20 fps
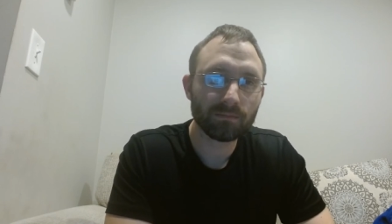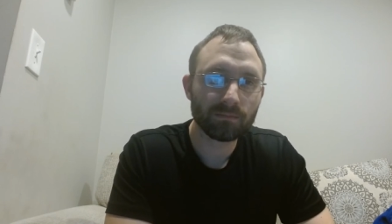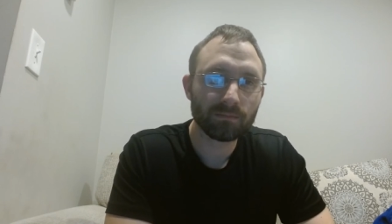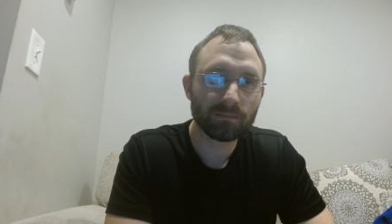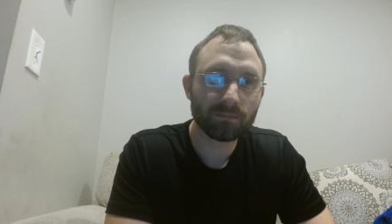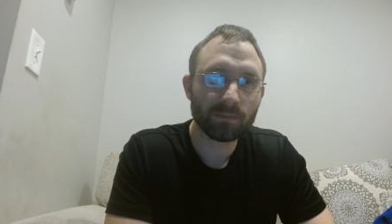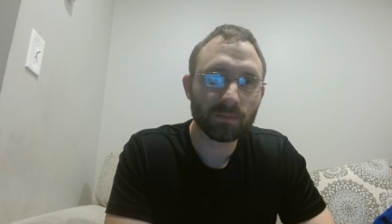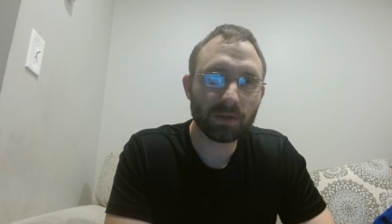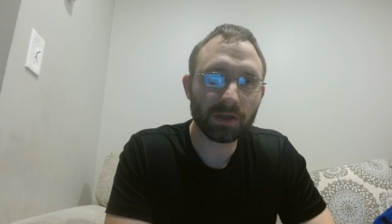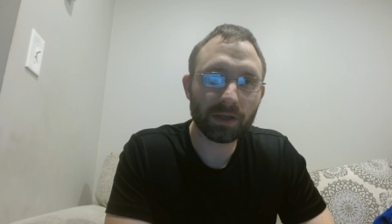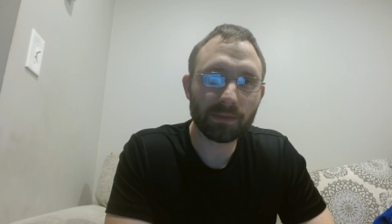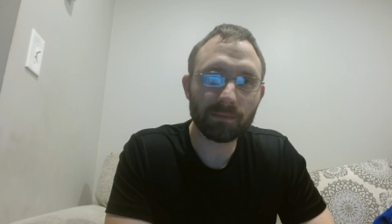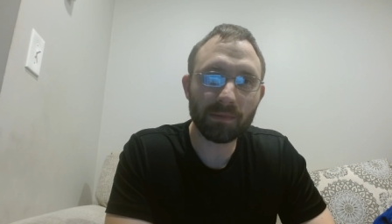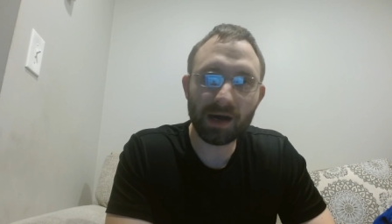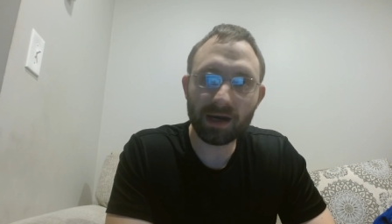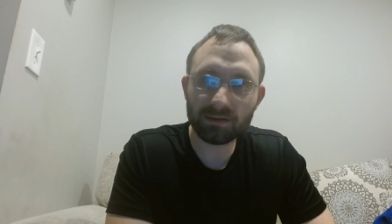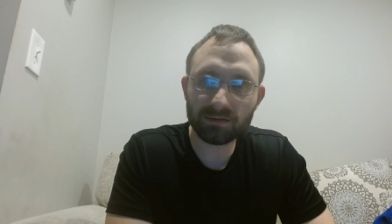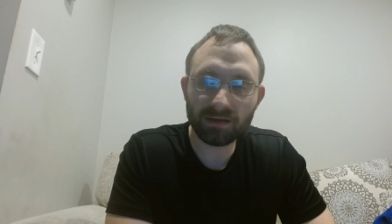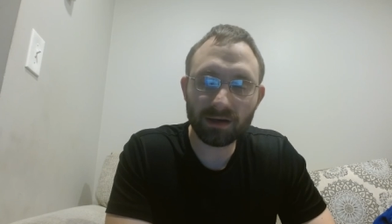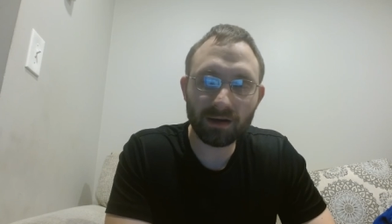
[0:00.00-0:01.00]
like
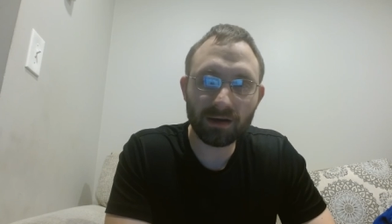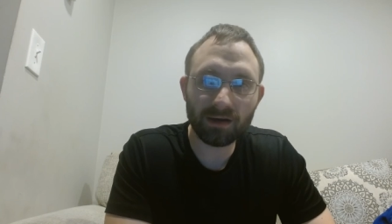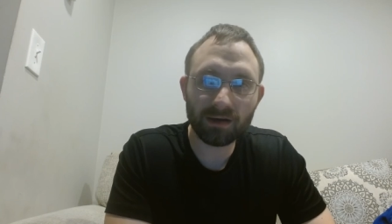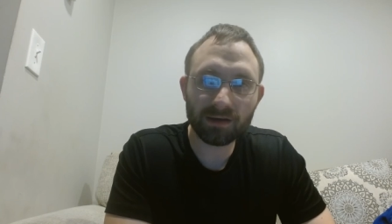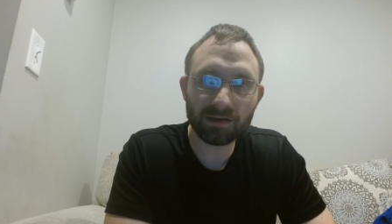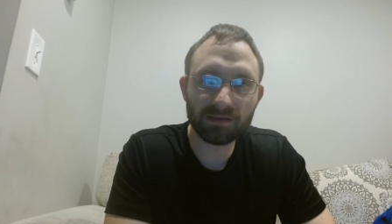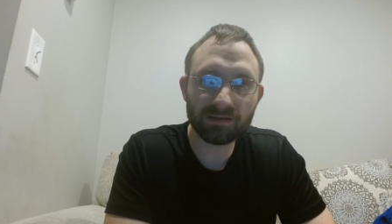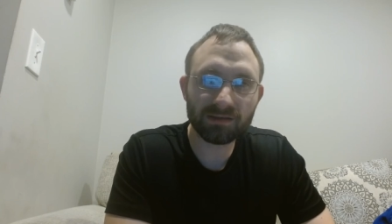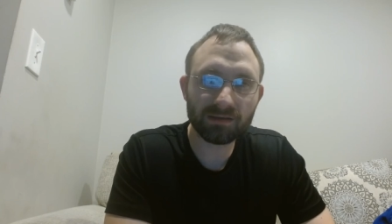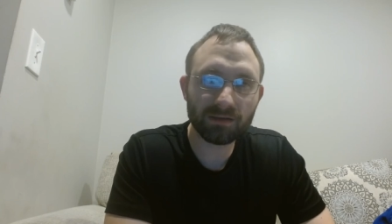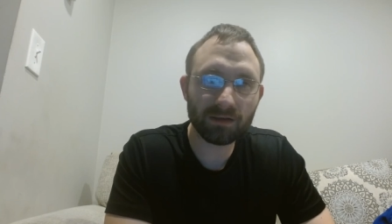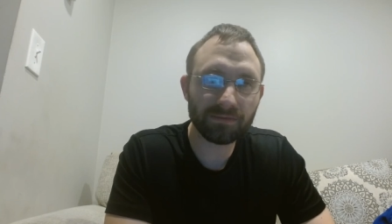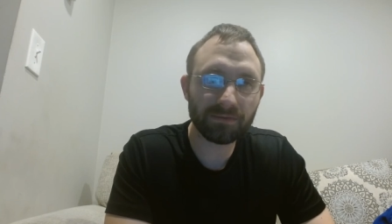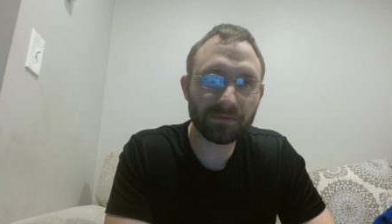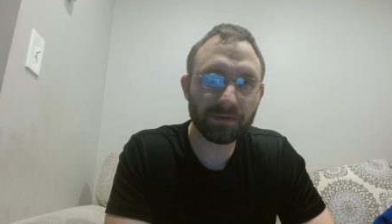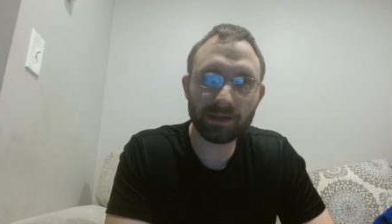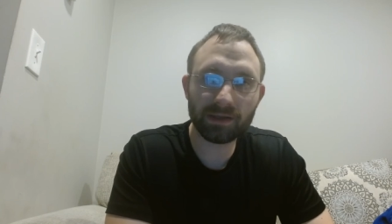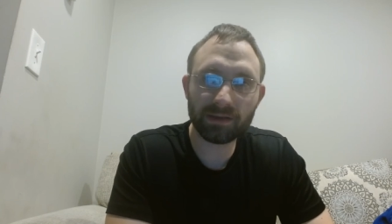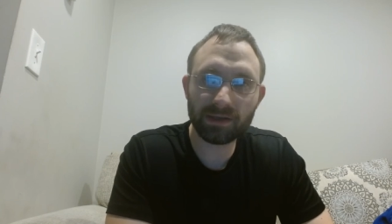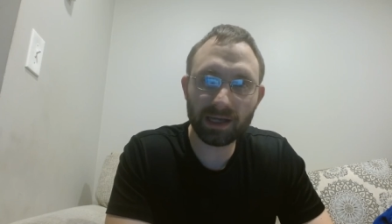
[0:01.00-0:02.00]
Montauk and stuff
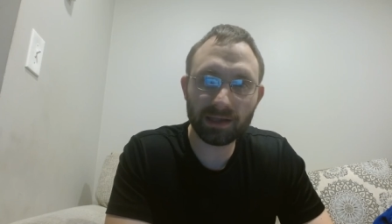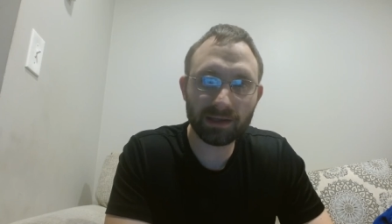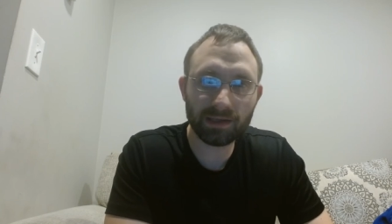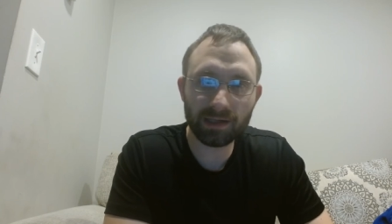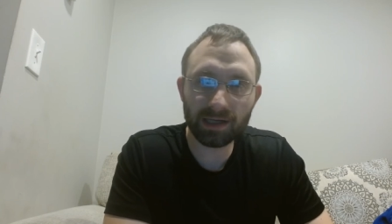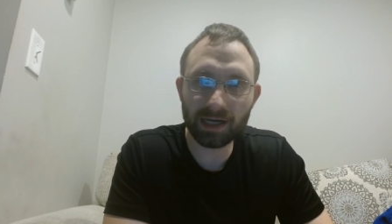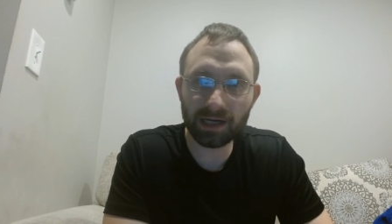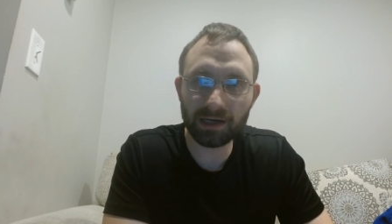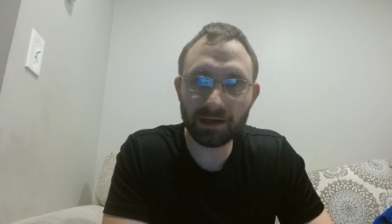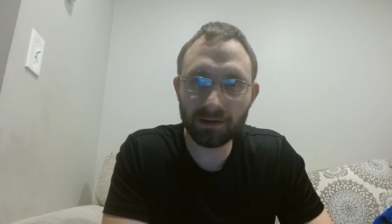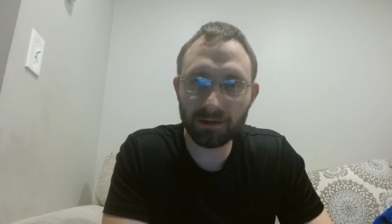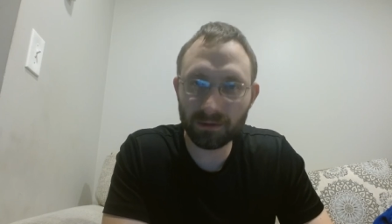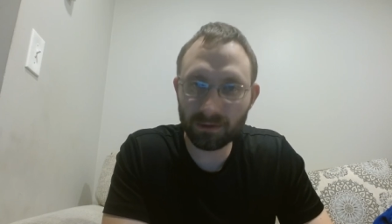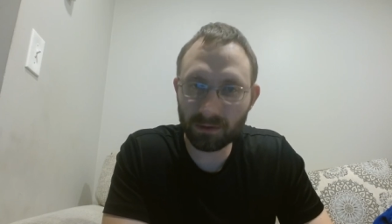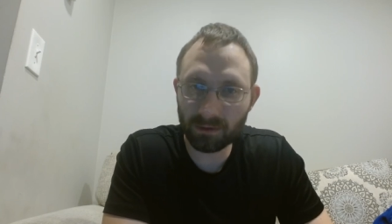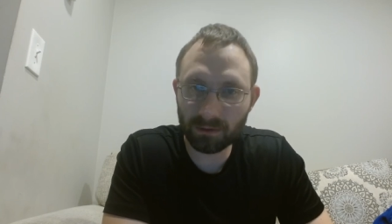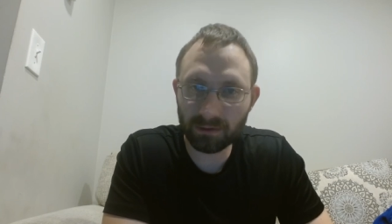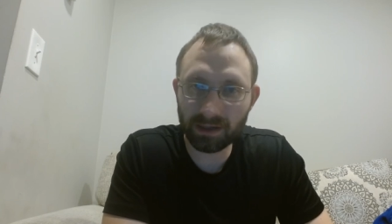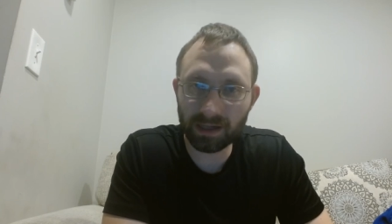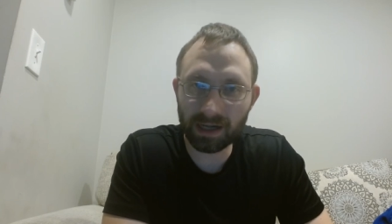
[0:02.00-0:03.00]
like that that I didn't
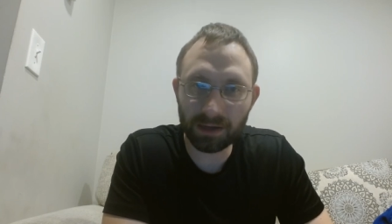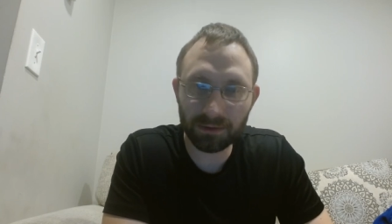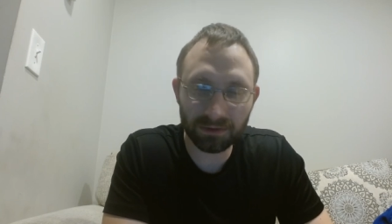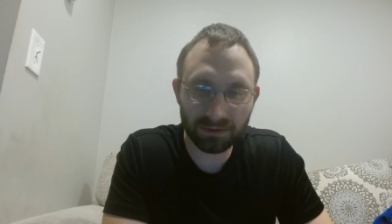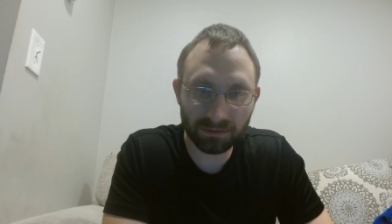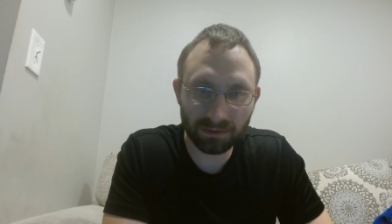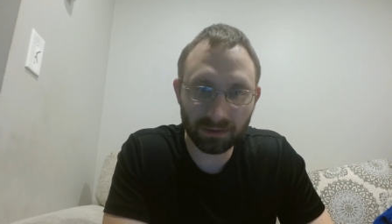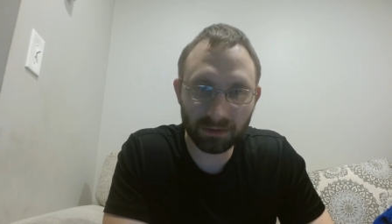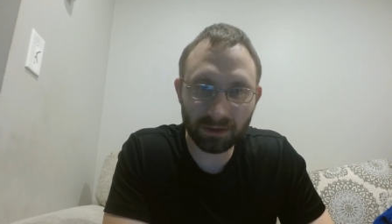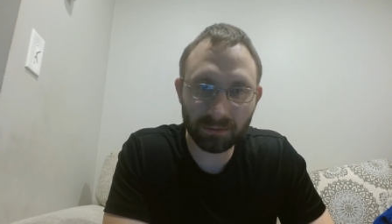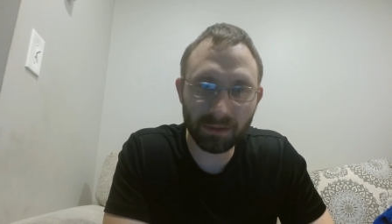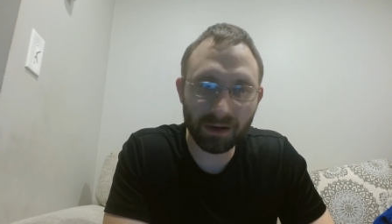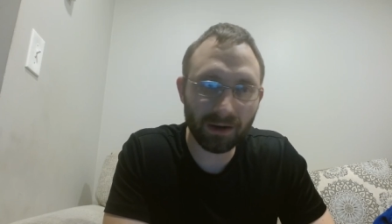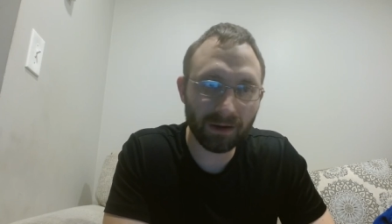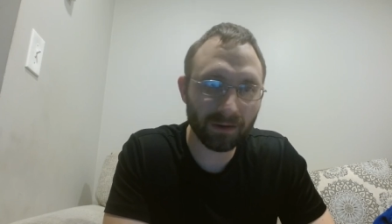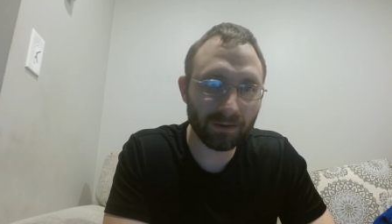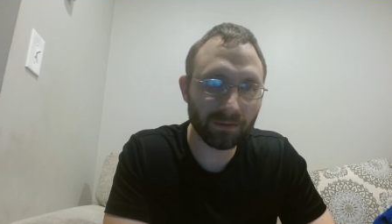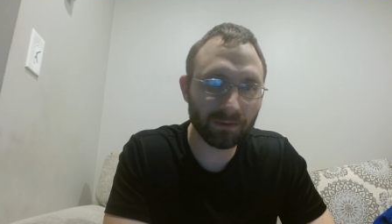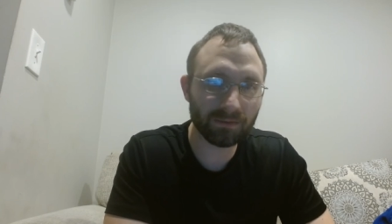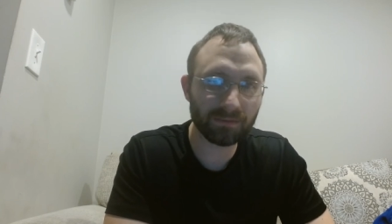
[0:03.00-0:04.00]
know that I was really a part
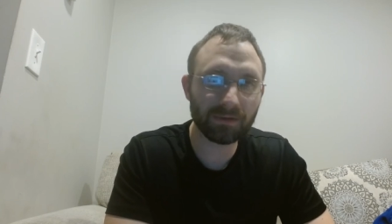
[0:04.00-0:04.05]
of.